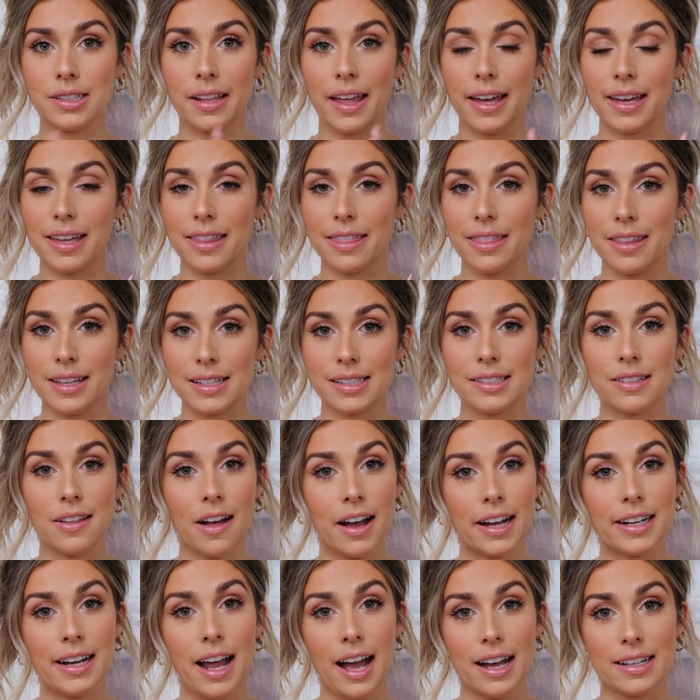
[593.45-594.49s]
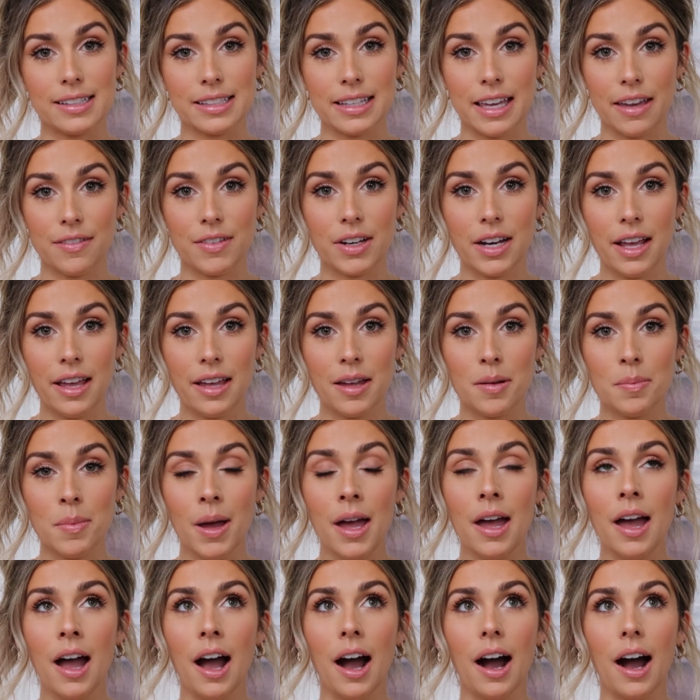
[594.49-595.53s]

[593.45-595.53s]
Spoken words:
like this line has given him.